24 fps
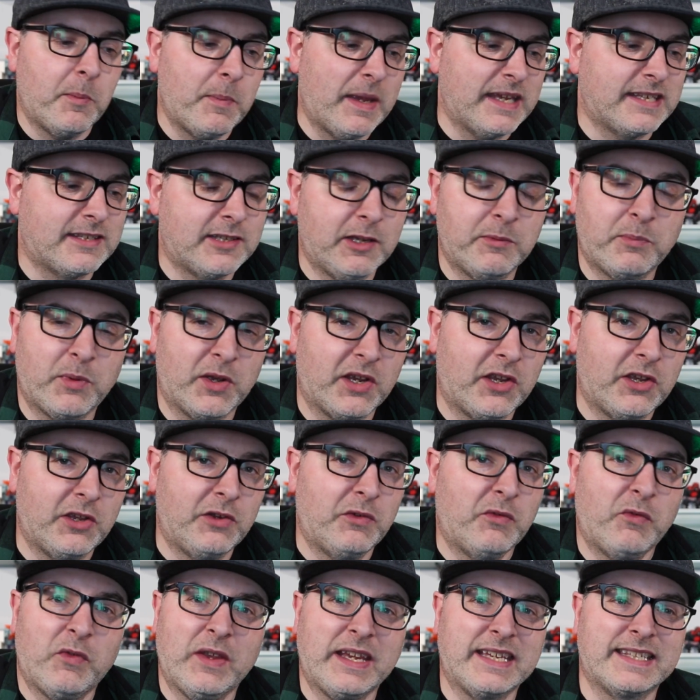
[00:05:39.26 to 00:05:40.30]
mess up, I
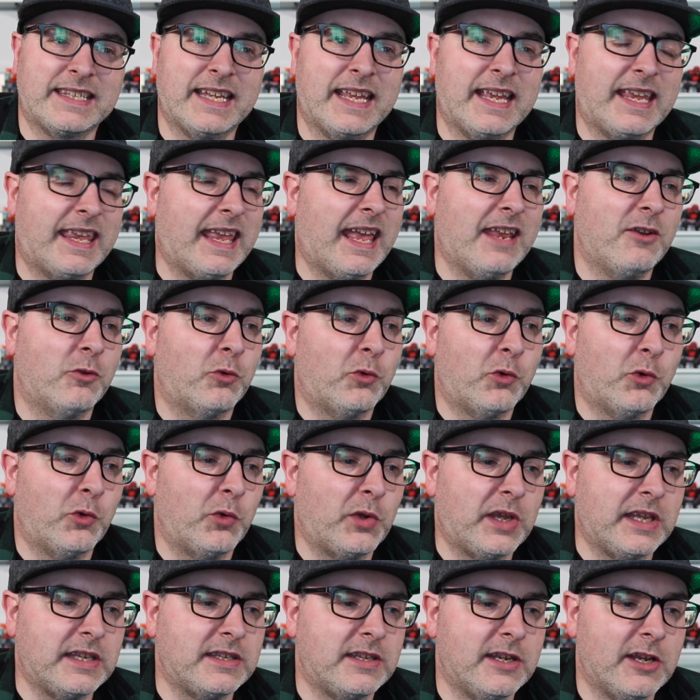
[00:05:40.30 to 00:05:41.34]
can fix it again, or
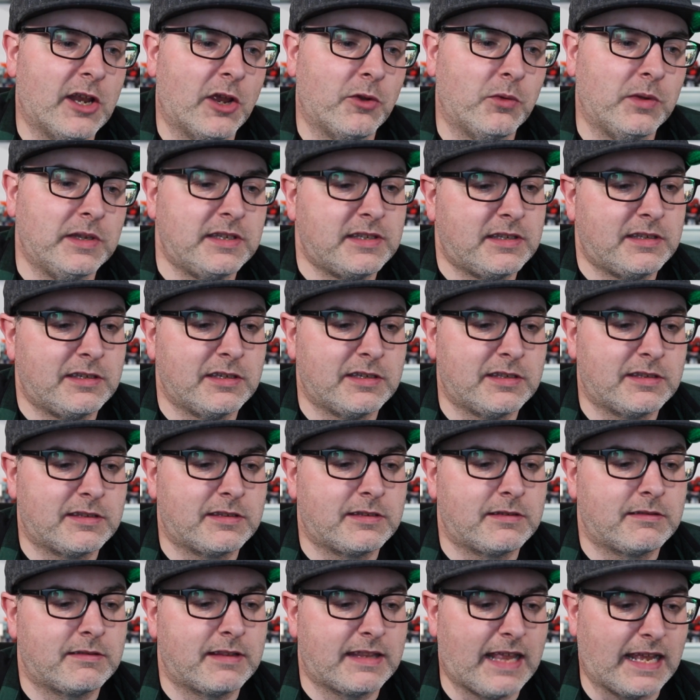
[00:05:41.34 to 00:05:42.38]
you know, it's just,
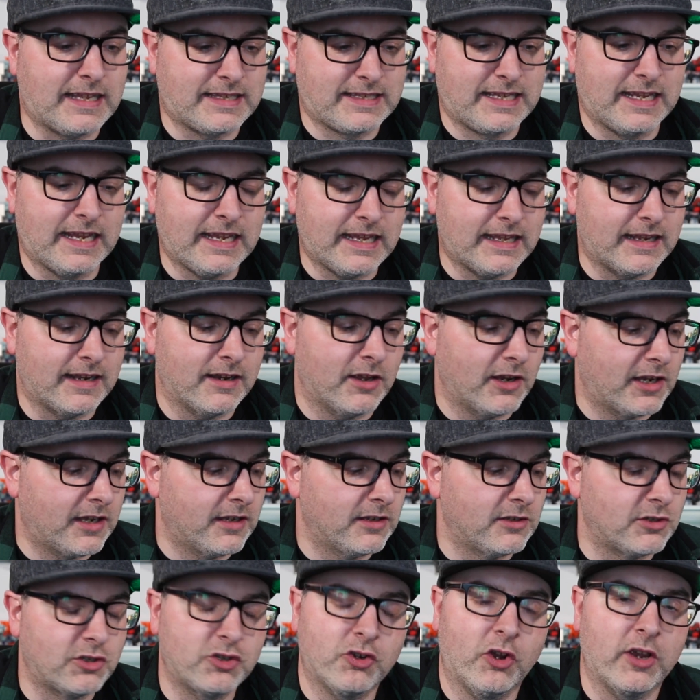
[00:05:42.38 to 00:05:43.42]
that's it, and I
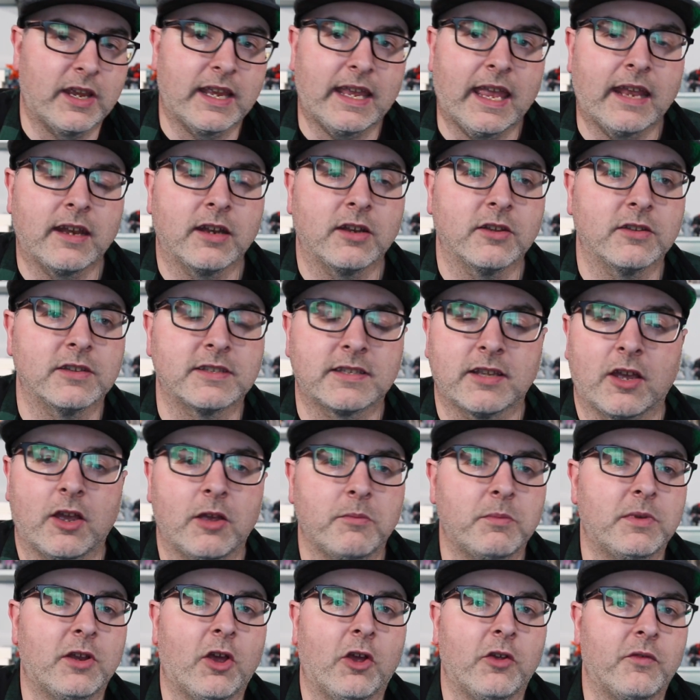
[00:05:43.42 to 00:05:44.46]
can try again another
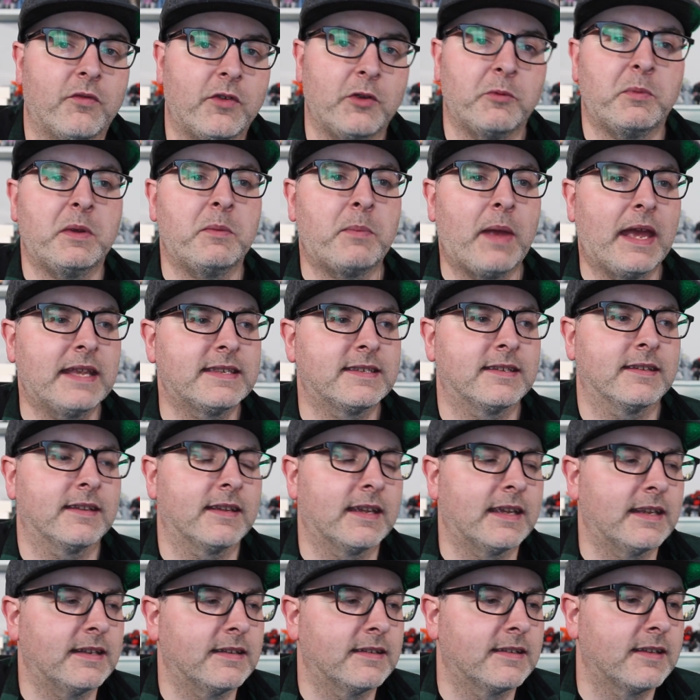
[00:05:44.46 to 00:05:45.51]
time and hopefully it'll be better.
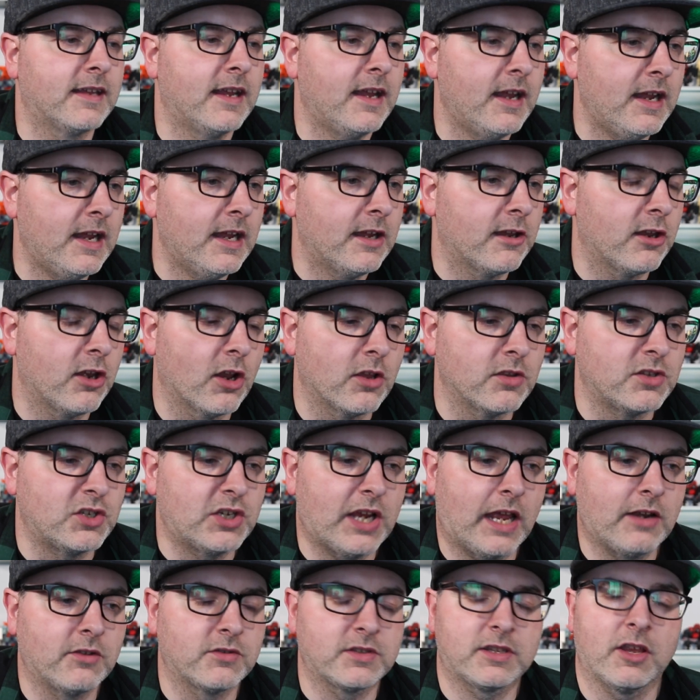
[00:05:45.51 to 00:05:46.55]
And you know,
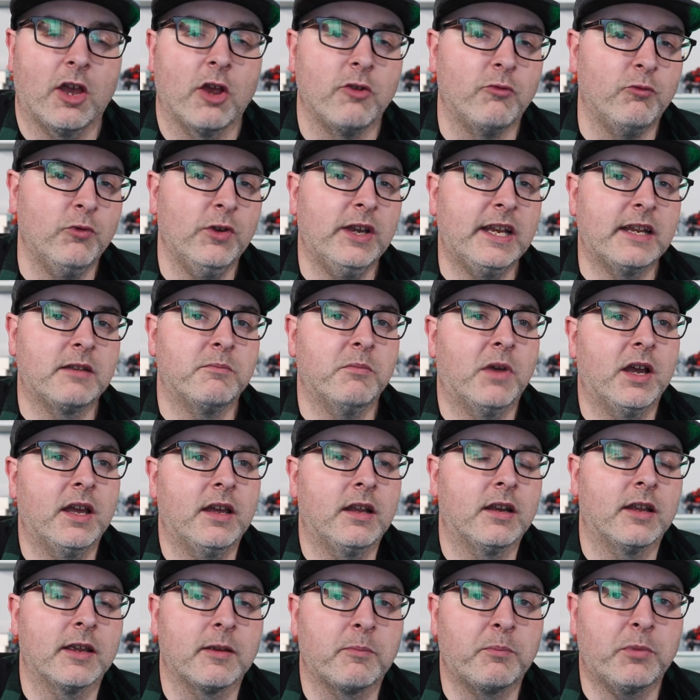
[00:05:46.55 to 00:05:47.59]
channels that I really
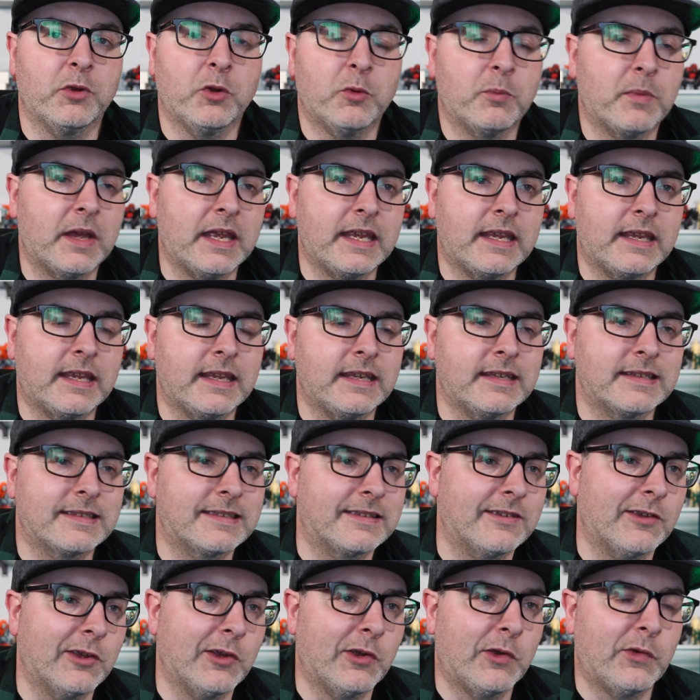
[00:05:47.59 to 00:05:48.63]
admire, like Bill Making
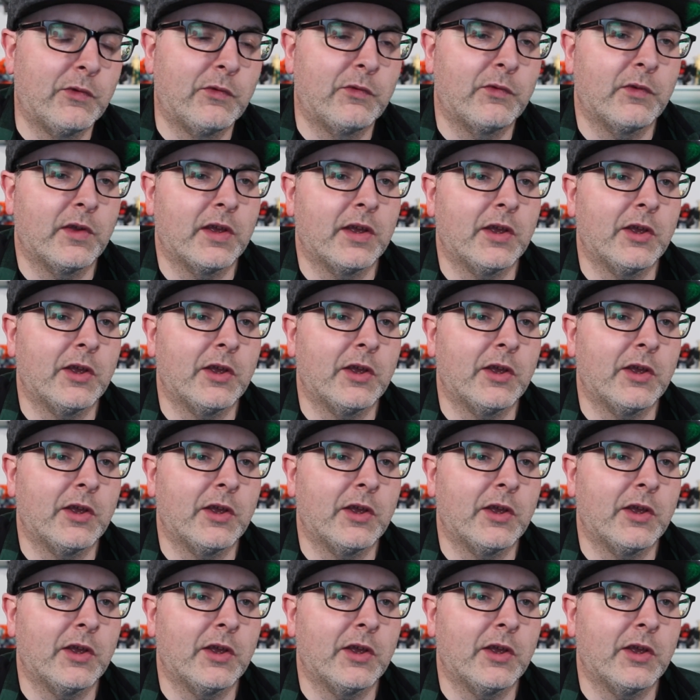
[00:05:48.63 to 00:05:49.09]
stuff,